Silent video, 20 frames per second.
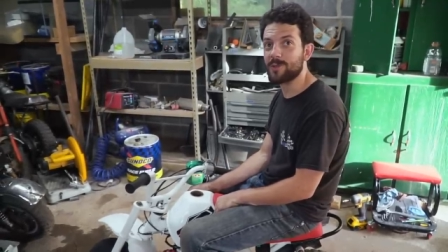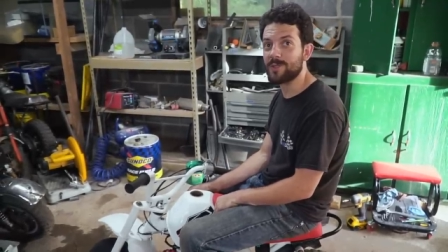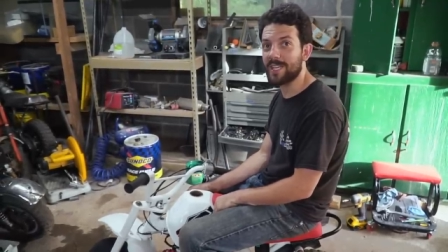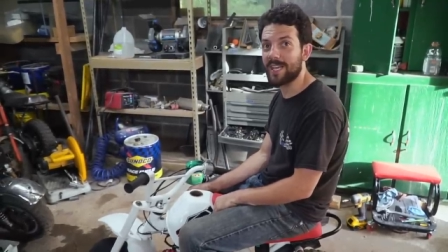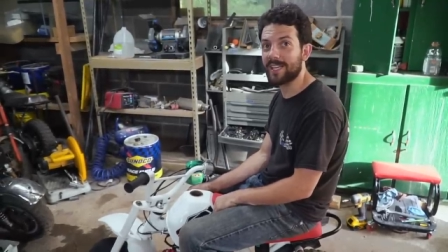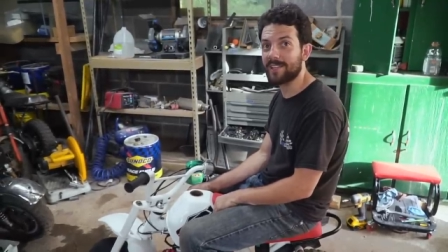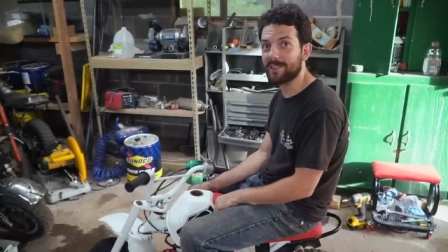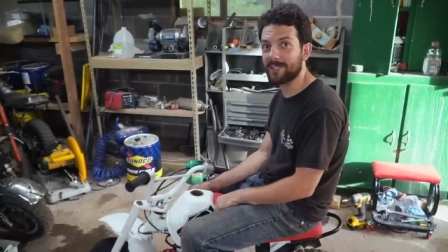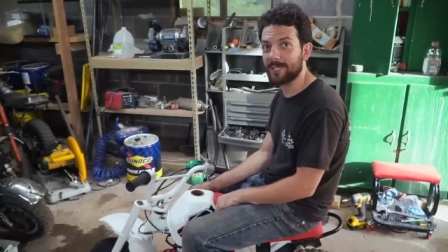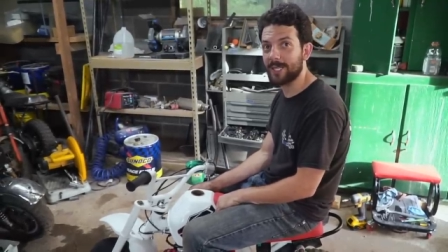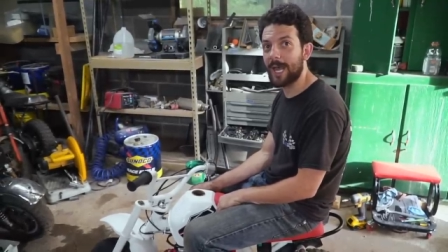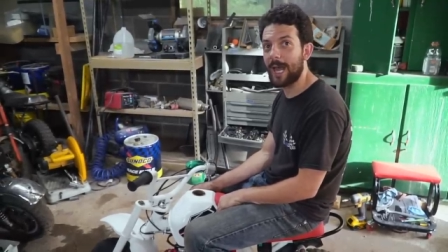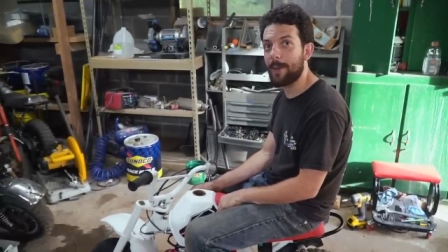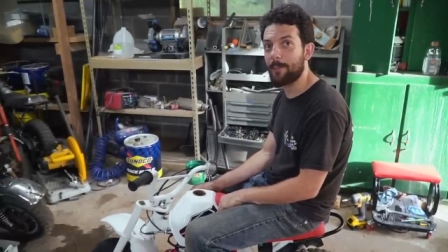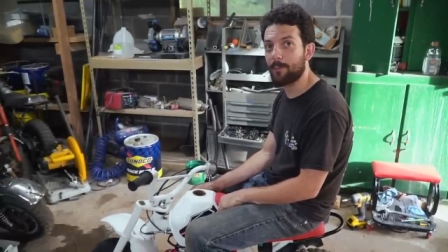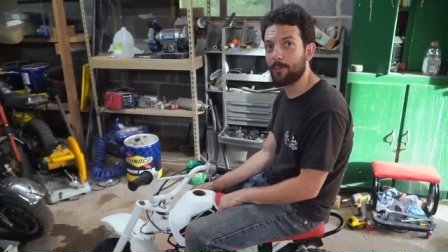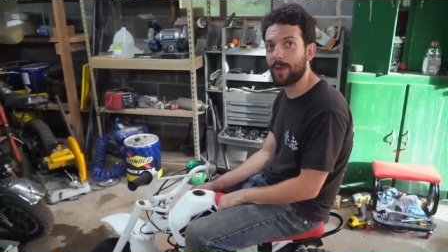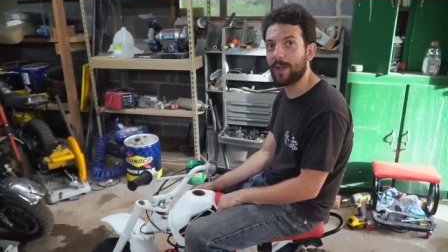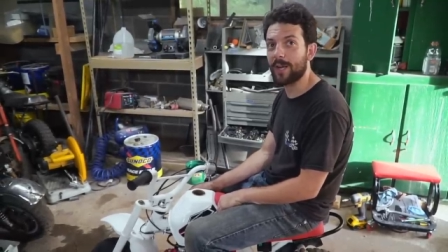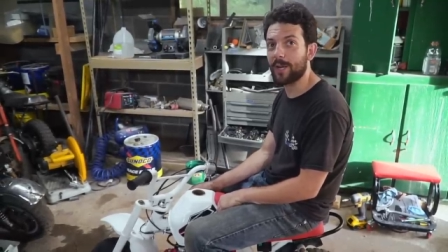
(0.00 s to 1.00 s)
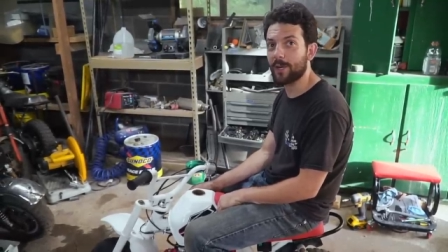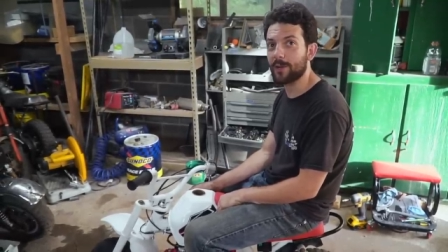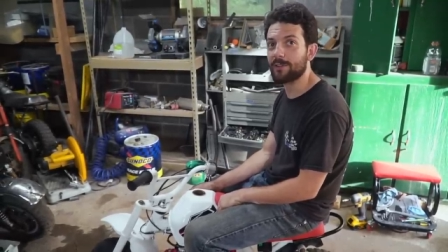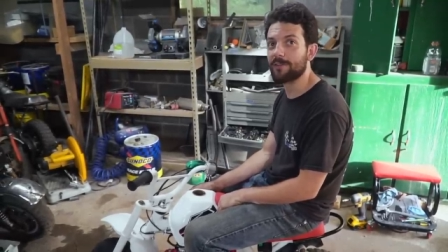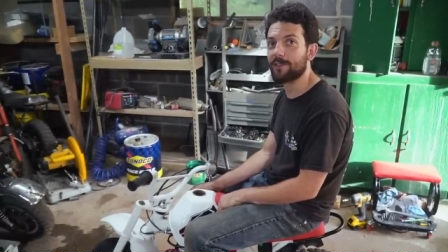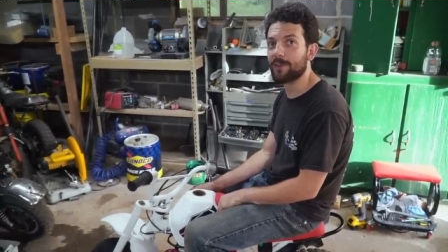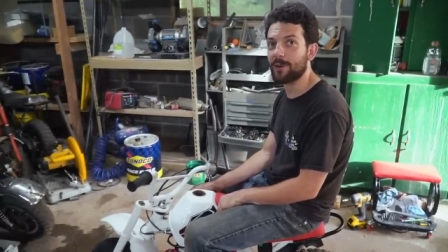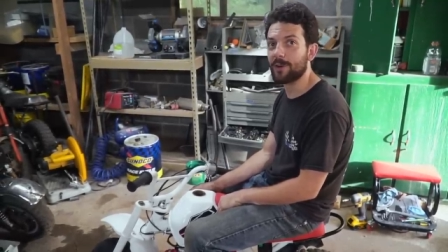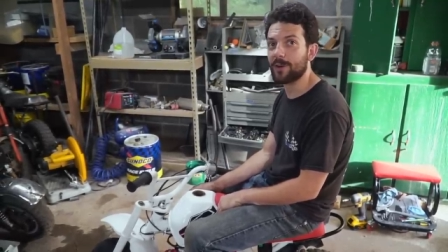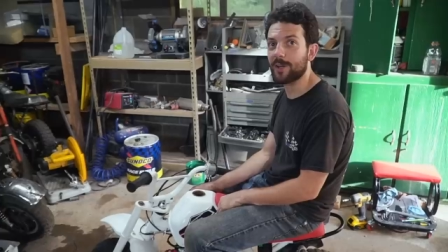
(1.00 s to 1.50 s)
take the lap
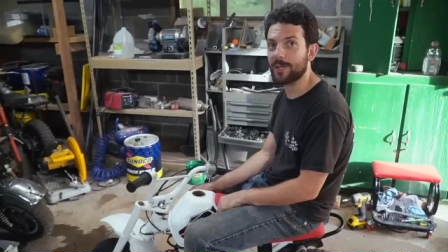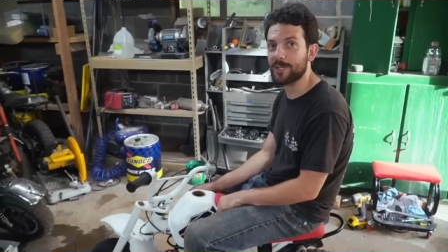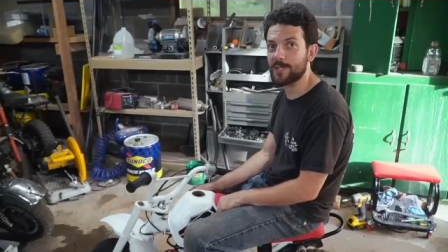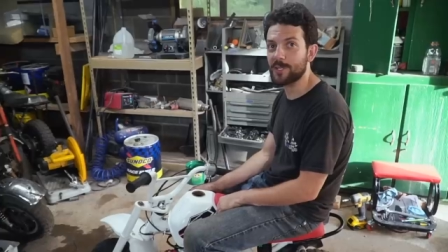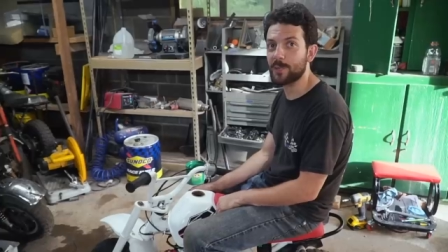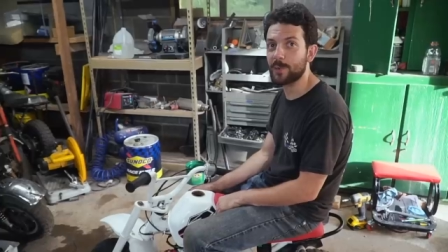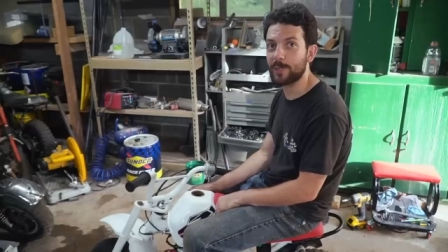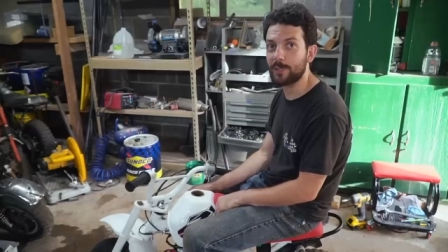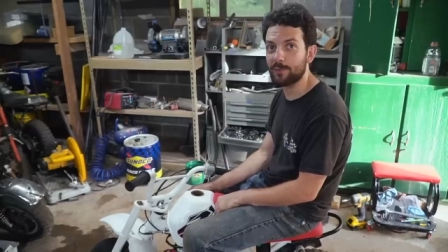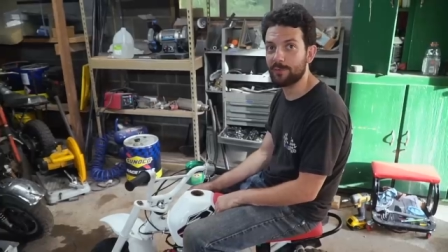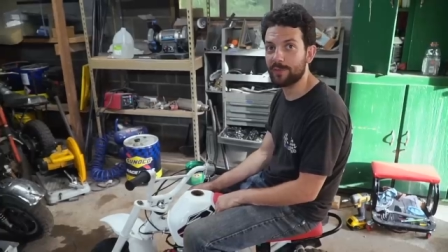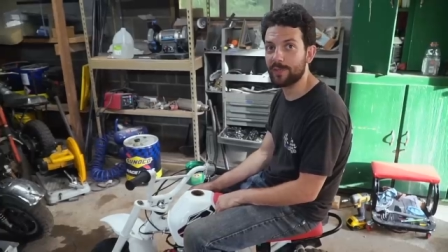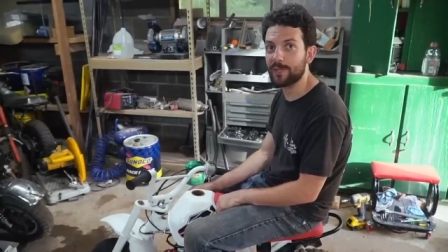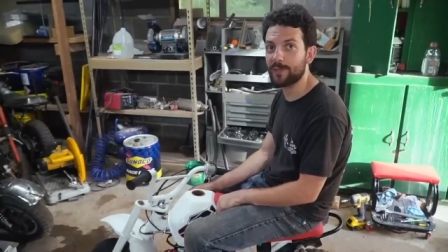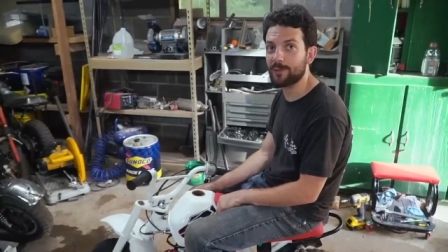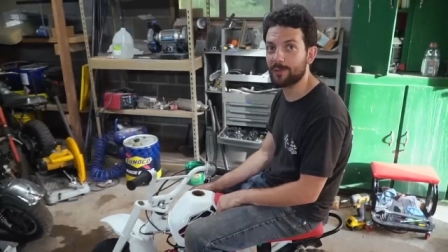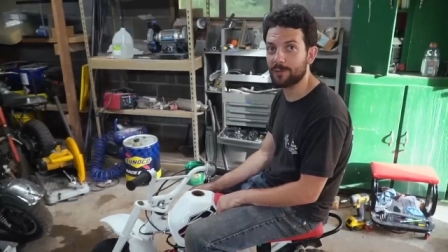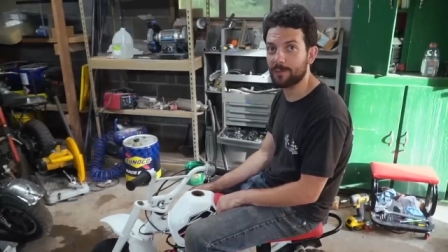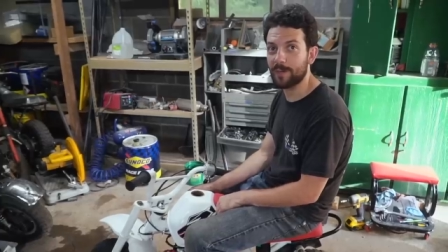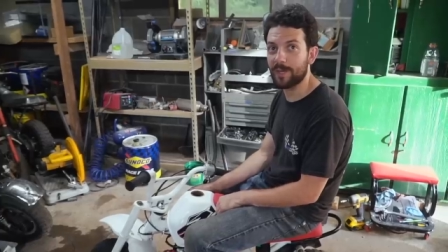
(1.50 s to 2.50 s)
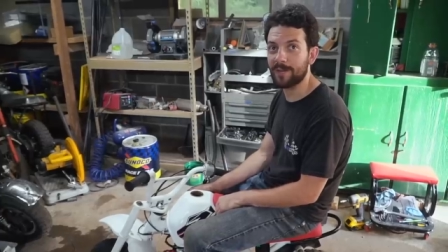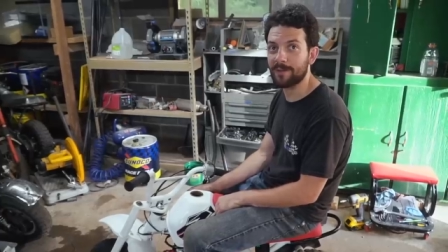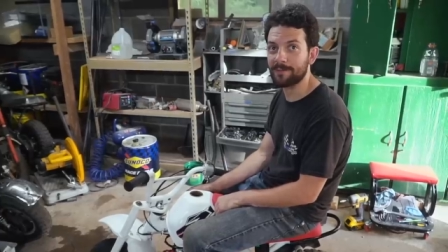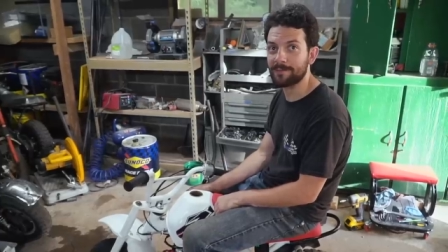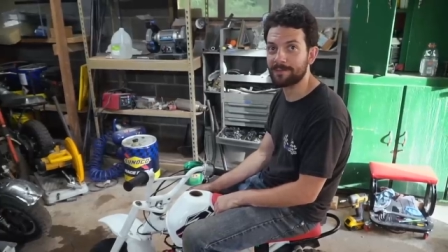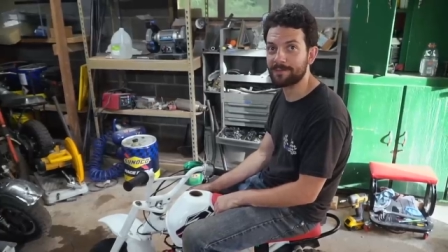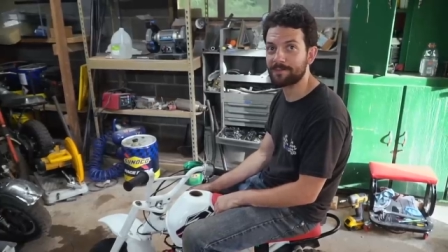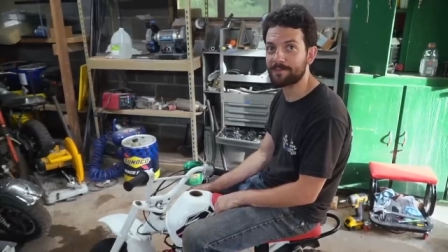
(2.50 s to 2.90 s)
record for uh, two-wheeled vehicles, man.